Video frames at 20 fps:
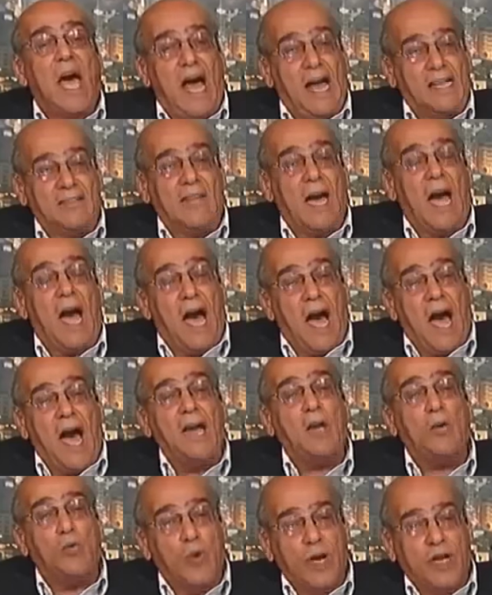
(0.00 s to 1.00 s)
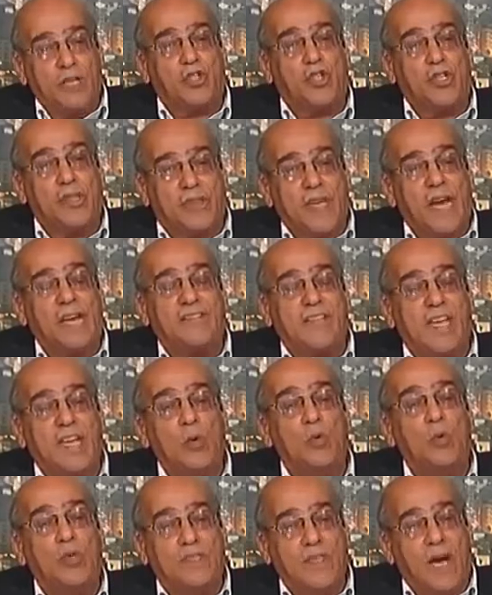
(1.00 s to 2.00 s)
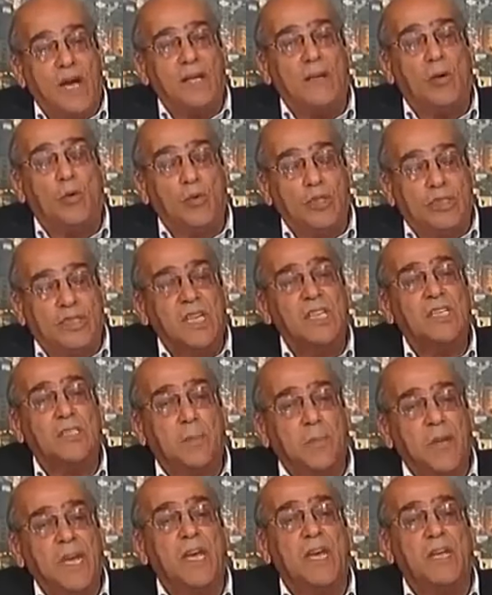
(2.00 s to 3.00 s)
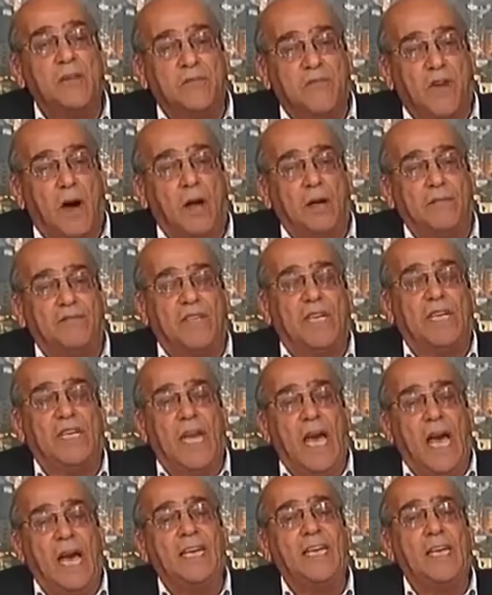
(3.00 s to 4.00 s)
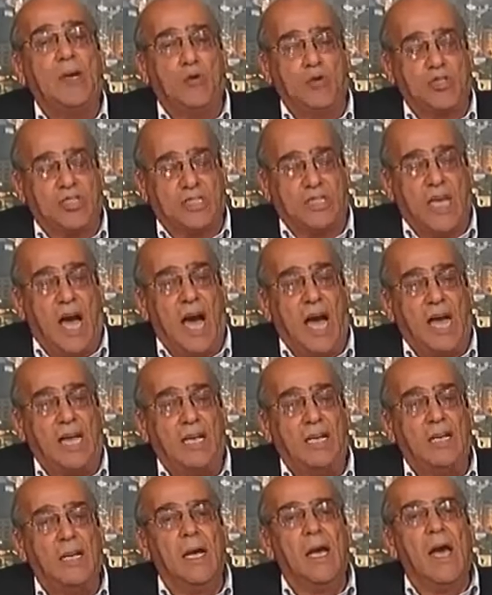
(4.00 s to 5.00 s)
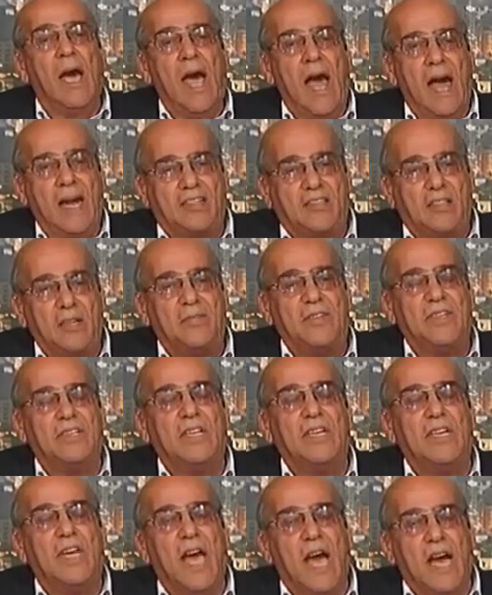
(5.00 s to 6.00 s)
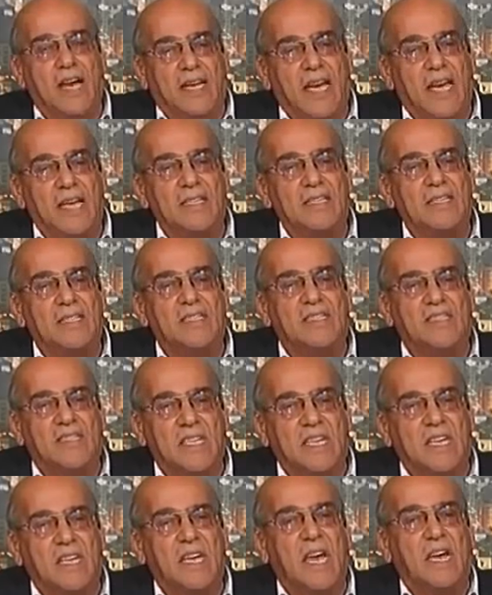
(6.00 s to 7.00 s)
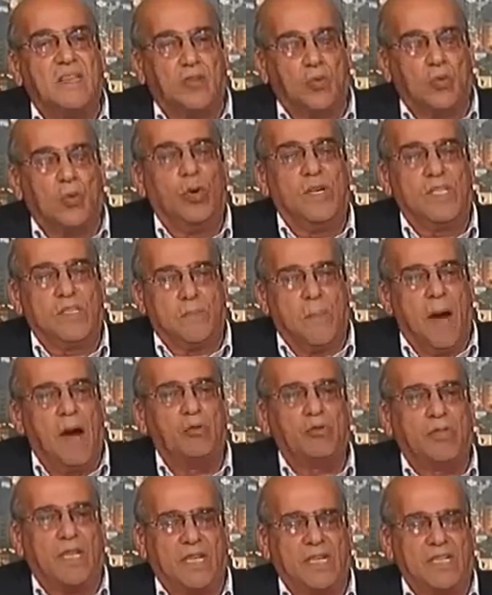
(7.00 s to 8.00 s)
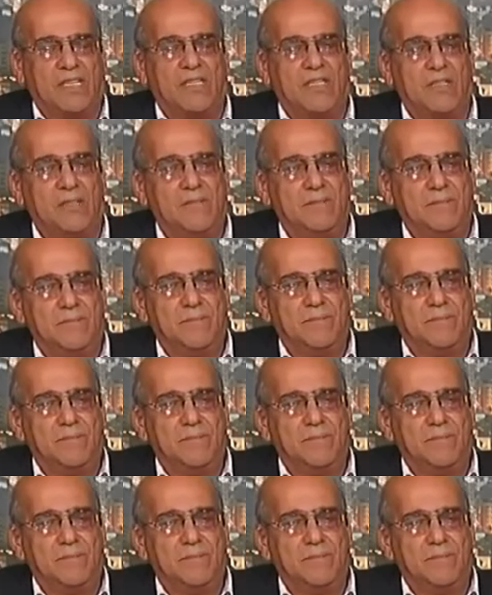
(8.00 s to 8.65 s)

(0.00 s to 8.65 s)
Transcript: And I wish that he wouldn't be involved in any hostile activity against Syria through his boundaries.